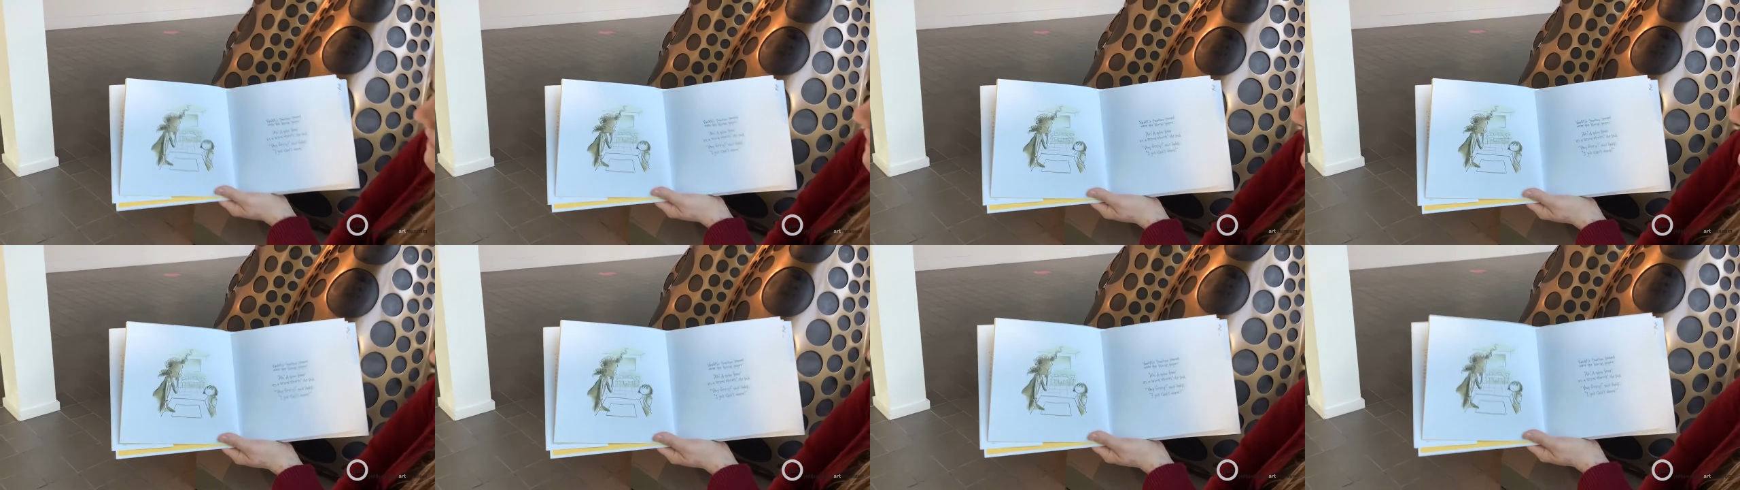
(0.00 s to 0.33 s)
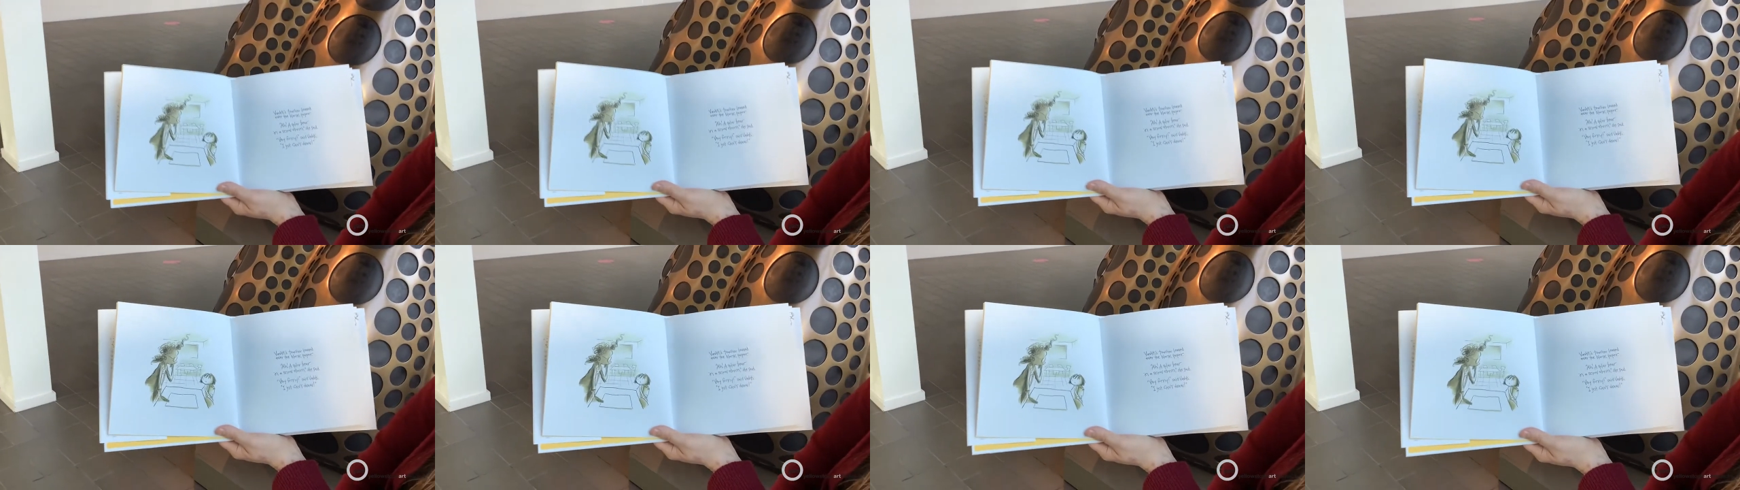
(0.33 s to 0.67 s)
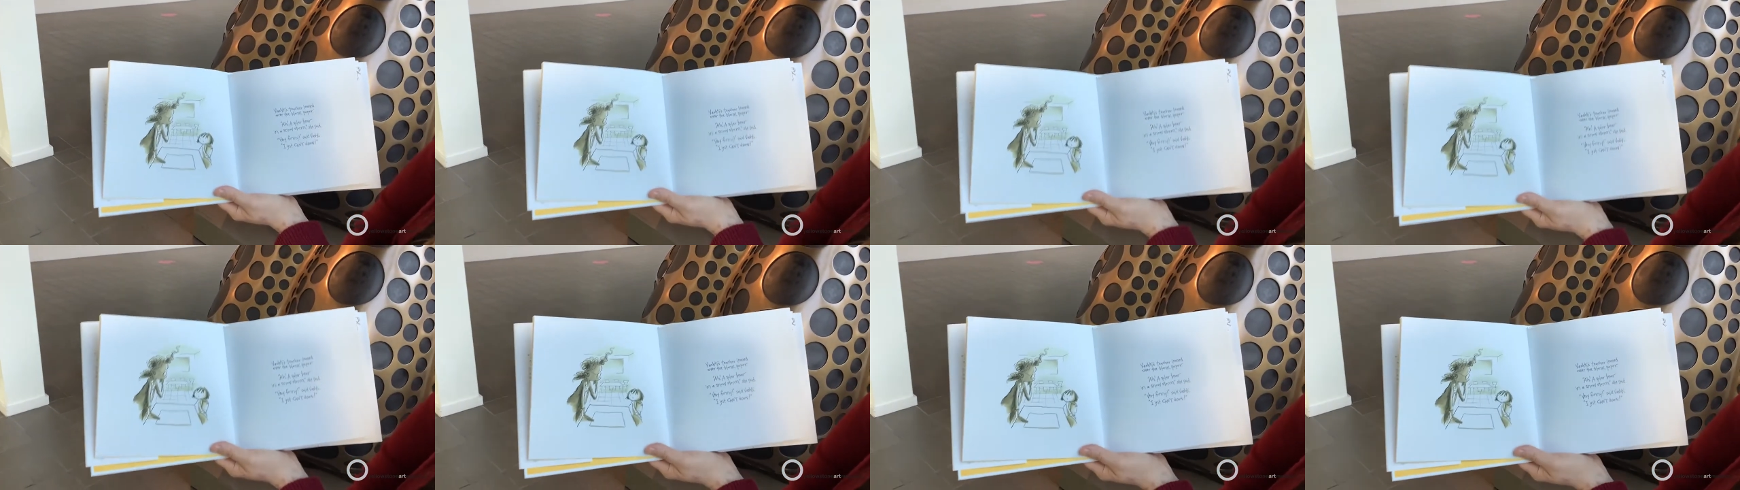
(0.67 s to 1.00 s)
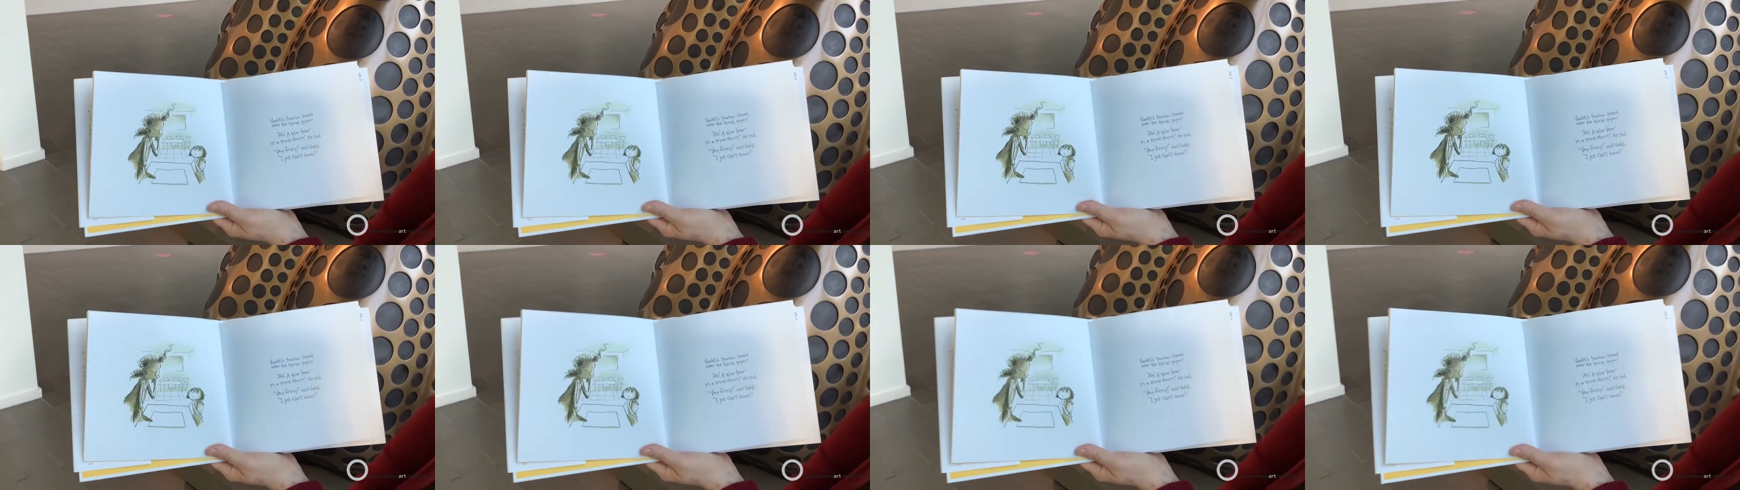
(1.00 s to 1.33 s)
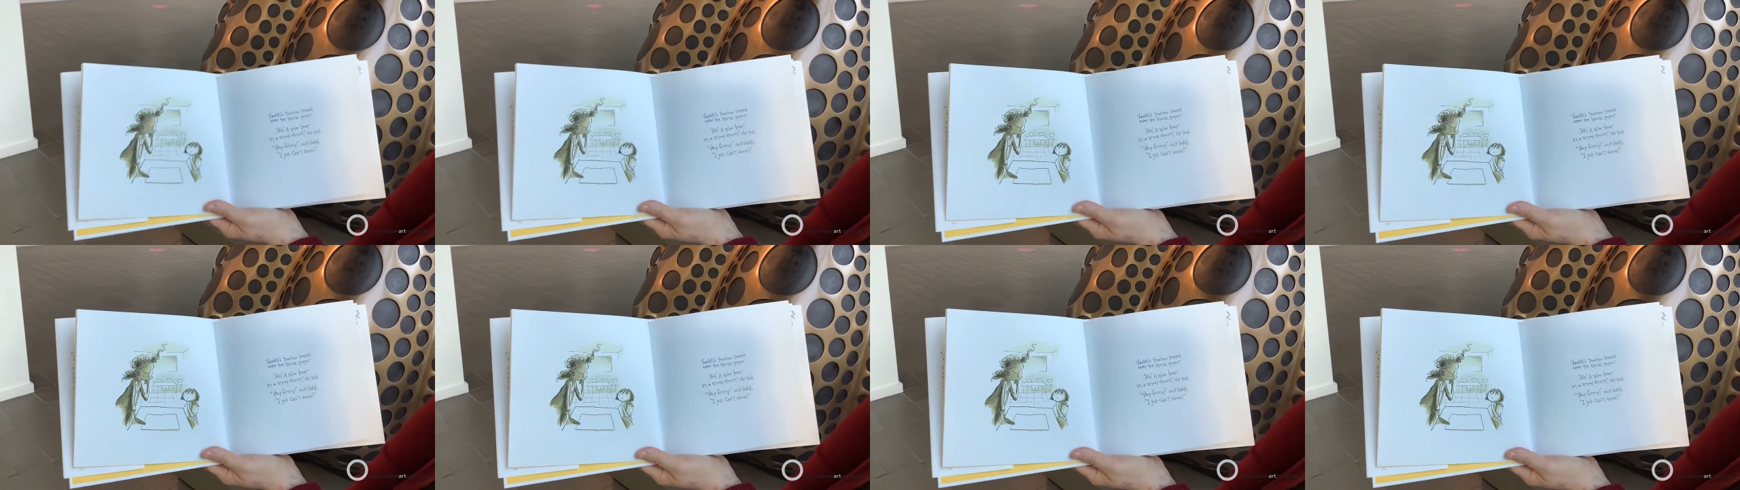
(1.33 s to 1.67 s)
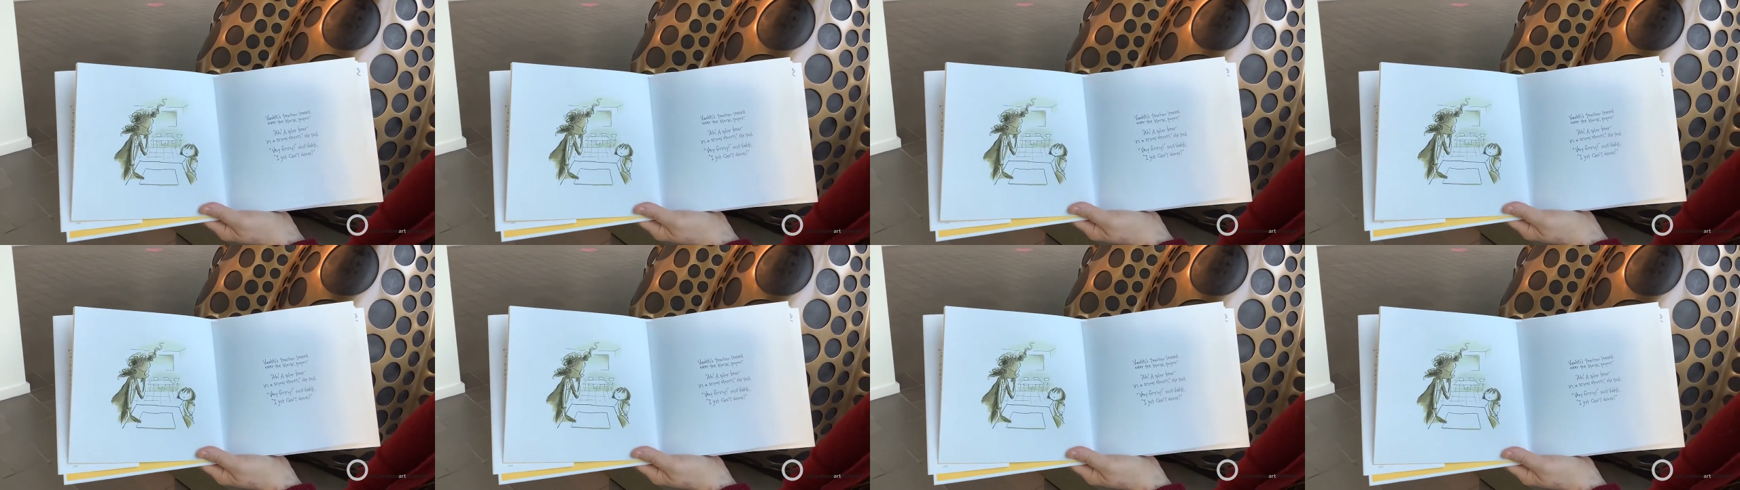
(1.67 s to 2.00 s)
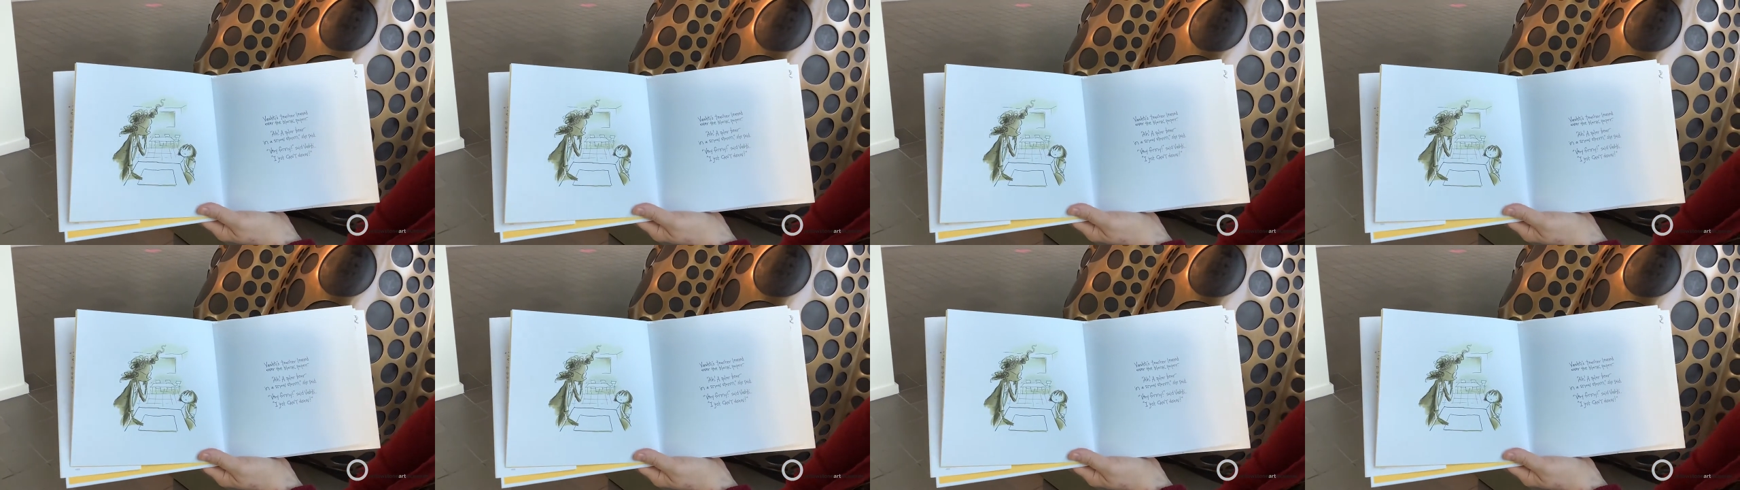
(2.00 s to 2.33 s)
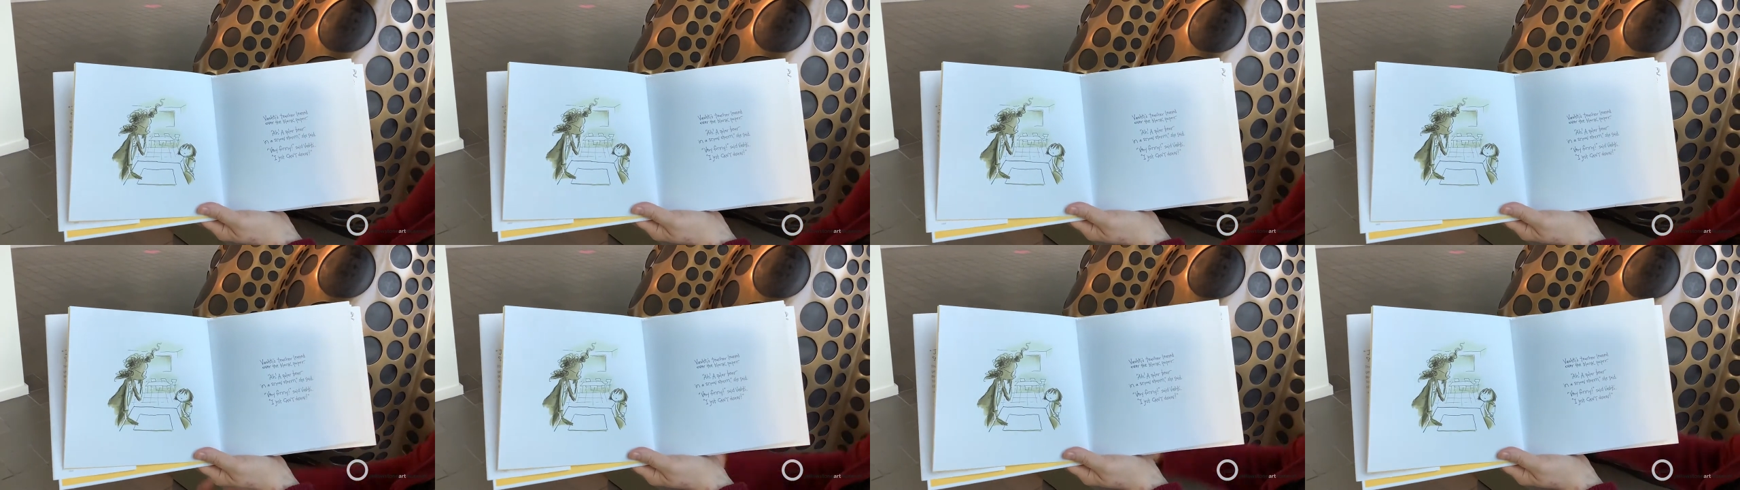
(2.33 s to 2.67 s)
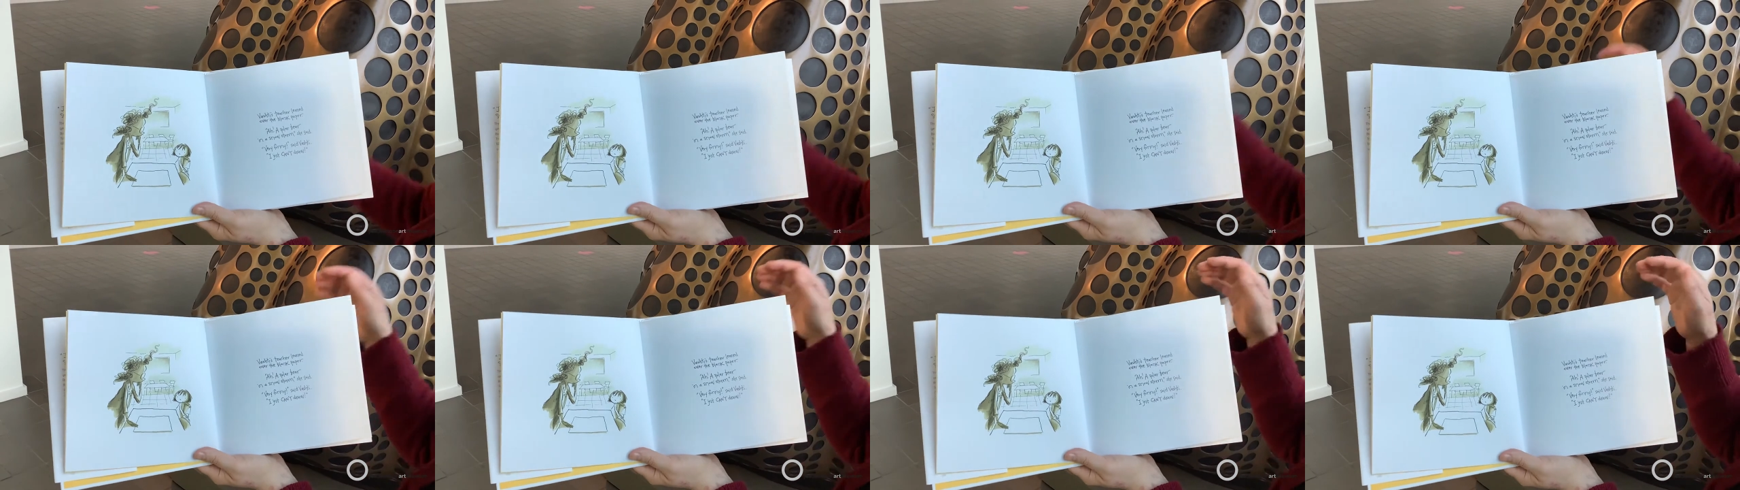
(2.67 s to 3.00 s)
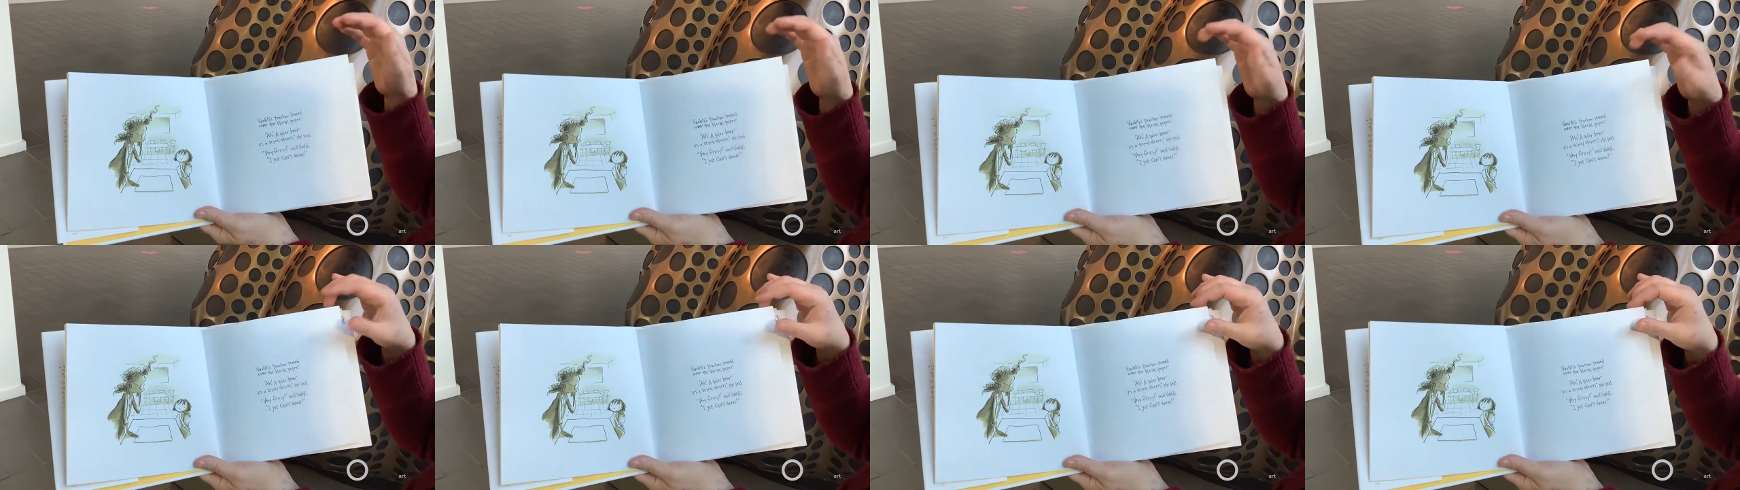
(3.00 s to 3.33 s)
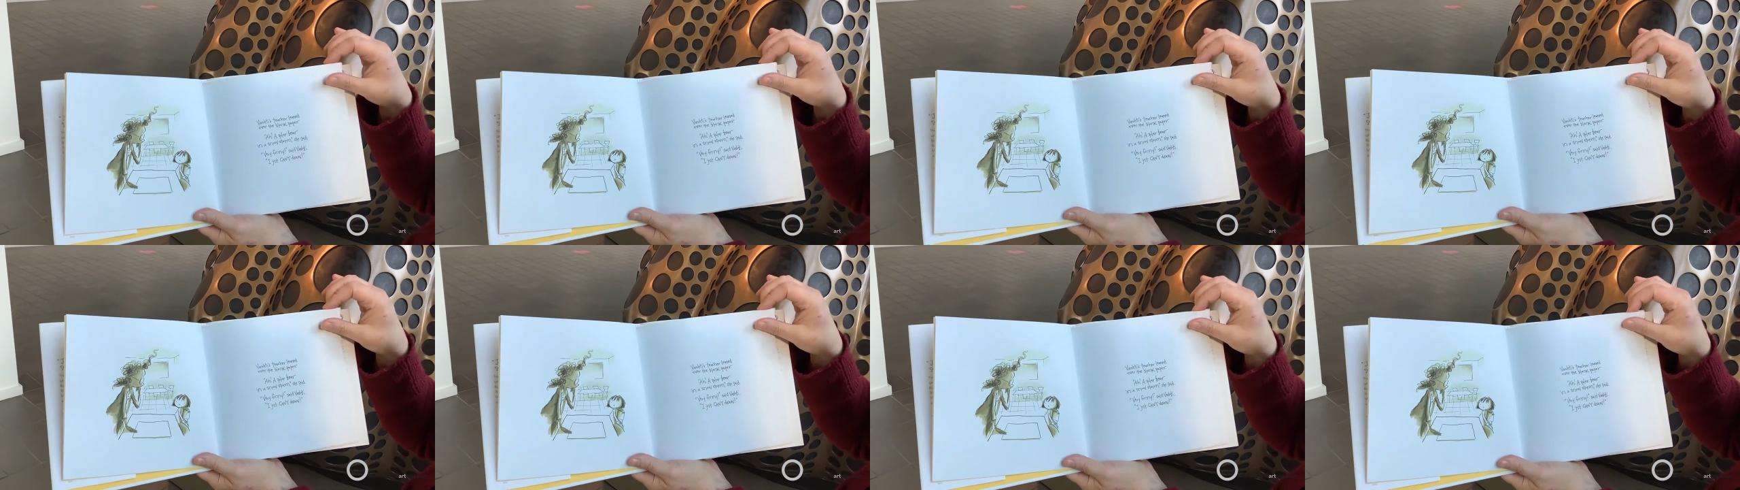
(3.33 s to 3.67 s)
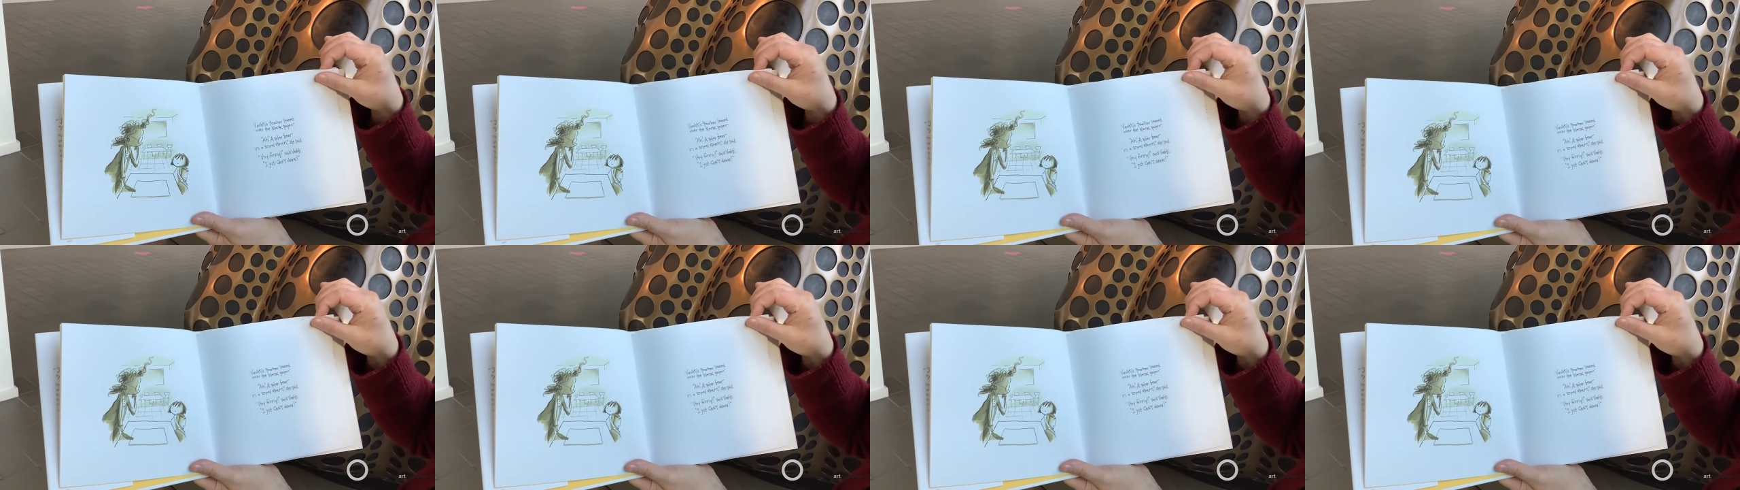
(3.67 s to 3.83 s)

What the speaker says: No face is visible, so there are no lips to read.